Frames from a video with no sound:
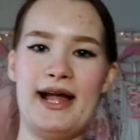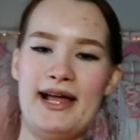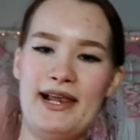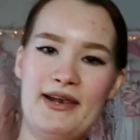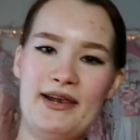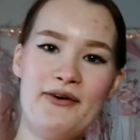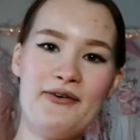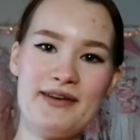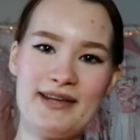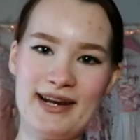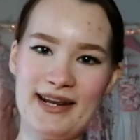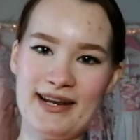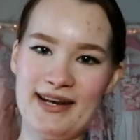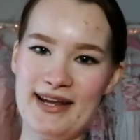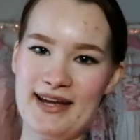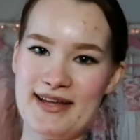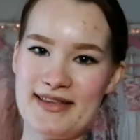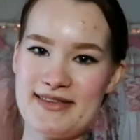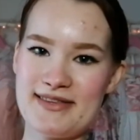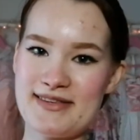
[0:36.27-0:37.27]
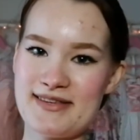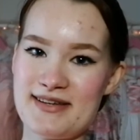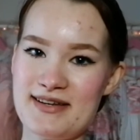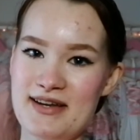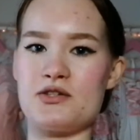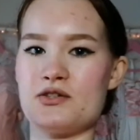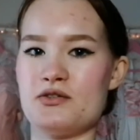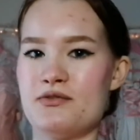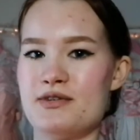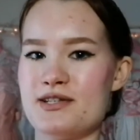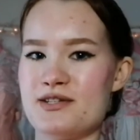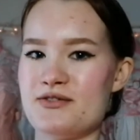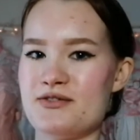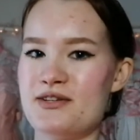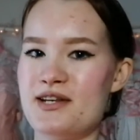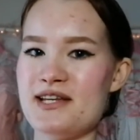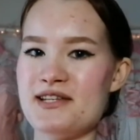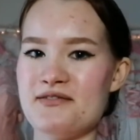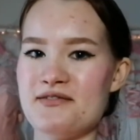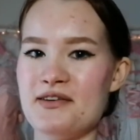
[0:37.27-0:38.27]
Hello internet! So in
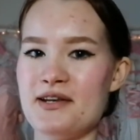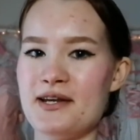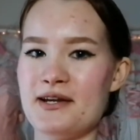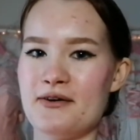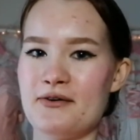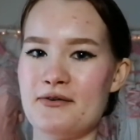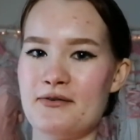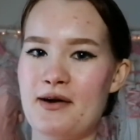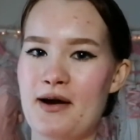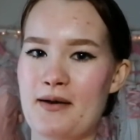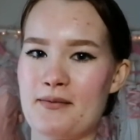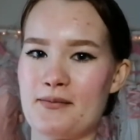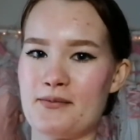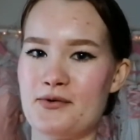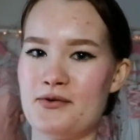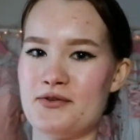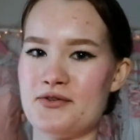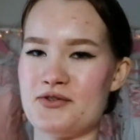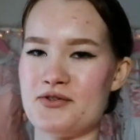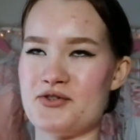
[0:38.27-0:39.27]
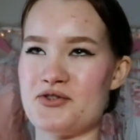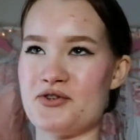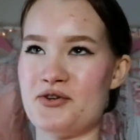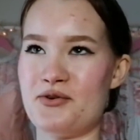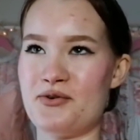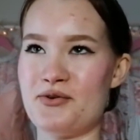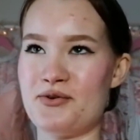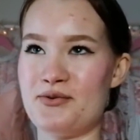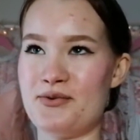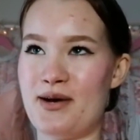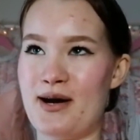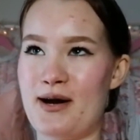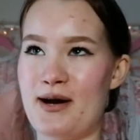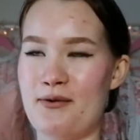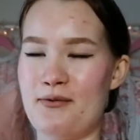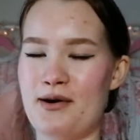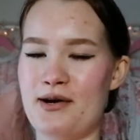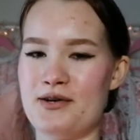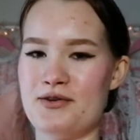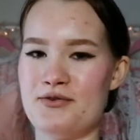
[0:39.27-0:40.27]
today's video I'm going to show you
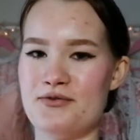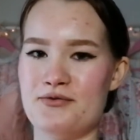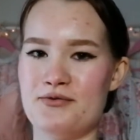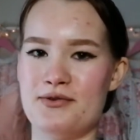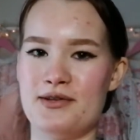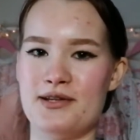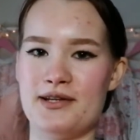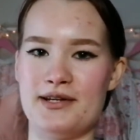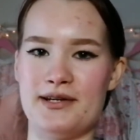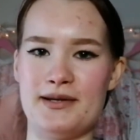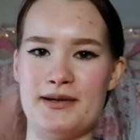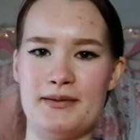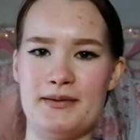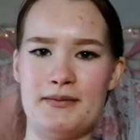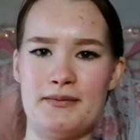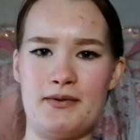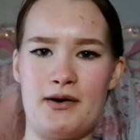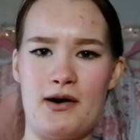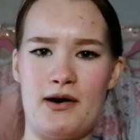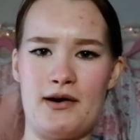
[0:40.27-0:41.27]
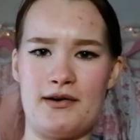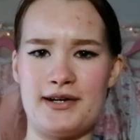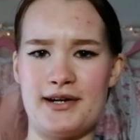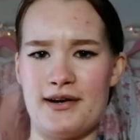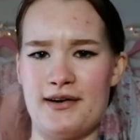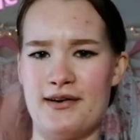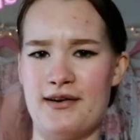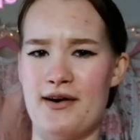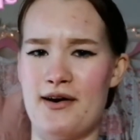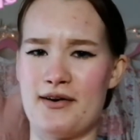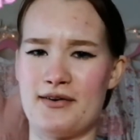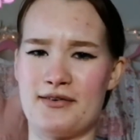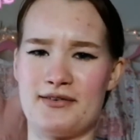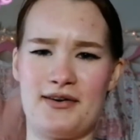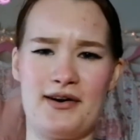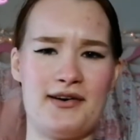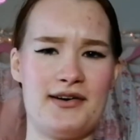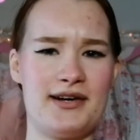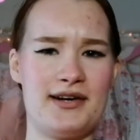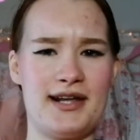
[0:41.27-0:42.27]
how I do the Ariana
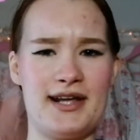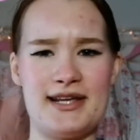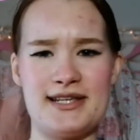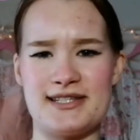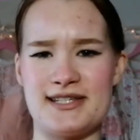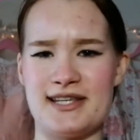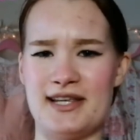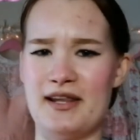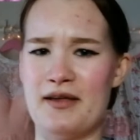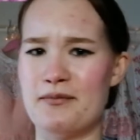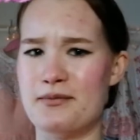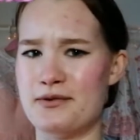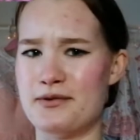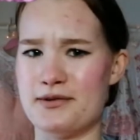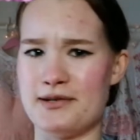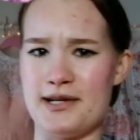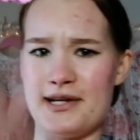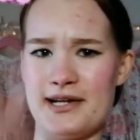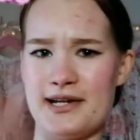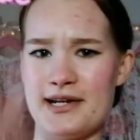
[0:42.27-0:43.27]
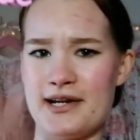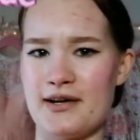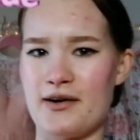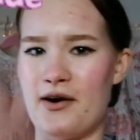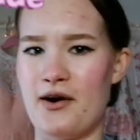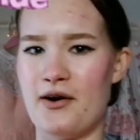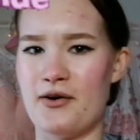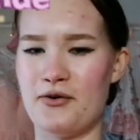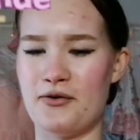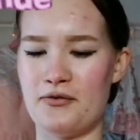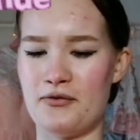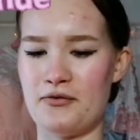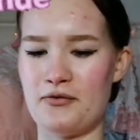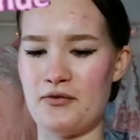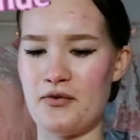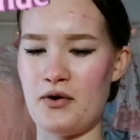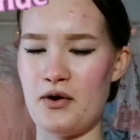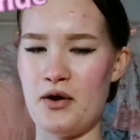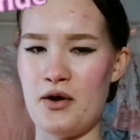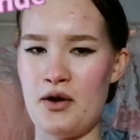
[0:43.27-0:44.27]
Grande celebrity kind
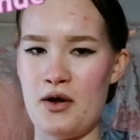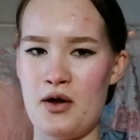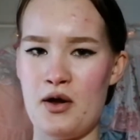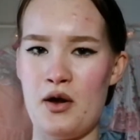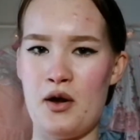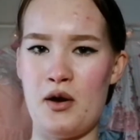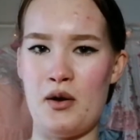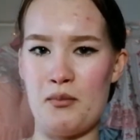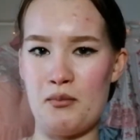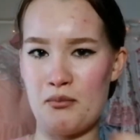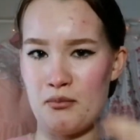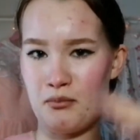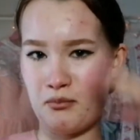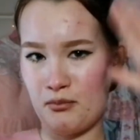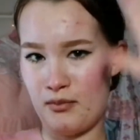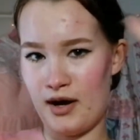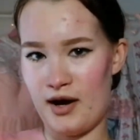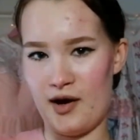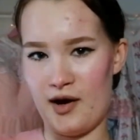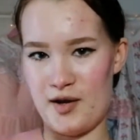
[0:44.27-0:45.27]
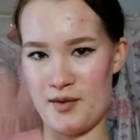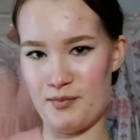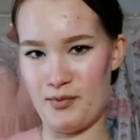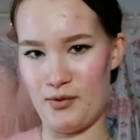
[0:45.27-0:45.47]
of high